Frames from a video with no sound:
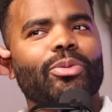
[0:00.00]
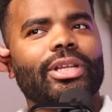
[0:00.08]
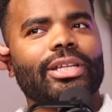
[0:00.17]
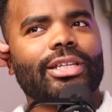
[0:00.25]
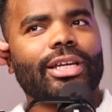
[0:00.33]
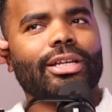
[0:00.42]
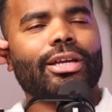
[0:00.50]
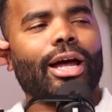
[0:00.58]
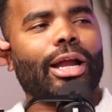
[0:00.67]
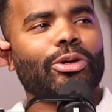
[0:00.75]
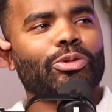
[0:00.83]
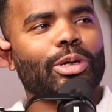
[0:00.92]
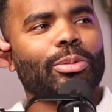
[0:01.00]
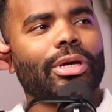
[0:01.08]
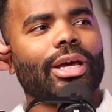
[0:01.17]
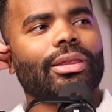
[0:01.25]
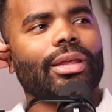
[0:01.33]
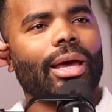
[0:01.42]
really did kind of treat me
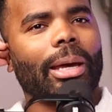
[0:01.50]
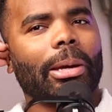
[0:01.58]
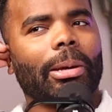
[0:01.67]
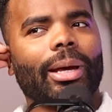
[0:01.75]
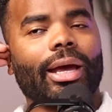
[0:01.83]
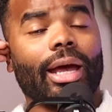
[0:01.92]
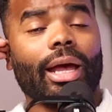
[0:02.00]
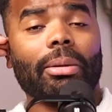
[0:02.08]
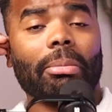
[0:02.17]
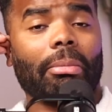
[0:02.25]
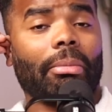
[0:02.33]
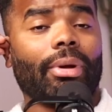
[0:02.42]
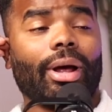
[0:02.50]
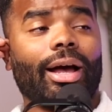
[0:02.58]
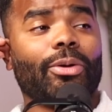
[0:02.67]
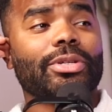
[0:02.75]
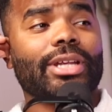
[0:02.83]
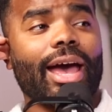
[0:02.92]
like that. And I was